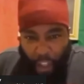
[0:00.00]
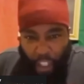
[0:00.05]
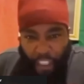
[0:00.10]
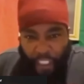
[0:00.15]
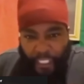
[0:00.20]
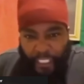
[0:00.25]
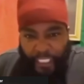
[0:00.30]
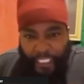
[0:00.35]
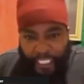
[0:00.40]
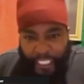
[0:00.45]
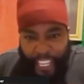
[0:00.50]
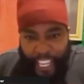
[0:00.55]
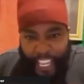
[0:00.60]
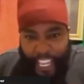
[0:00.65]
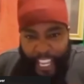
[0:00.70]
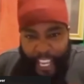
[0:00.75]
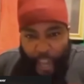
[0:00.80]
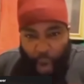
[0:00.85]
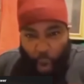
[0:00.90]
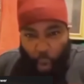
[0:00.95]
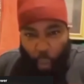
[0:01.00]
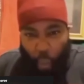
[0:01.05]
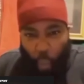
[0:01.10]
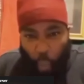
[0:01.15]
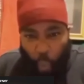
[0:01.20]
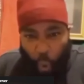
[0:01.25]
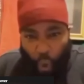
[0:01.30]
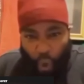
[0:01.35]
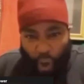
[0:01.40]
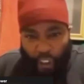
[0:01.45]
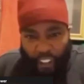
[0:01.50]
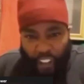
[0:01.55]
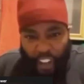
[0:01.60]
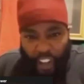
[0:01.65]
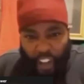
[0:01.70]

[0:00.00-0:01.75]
she want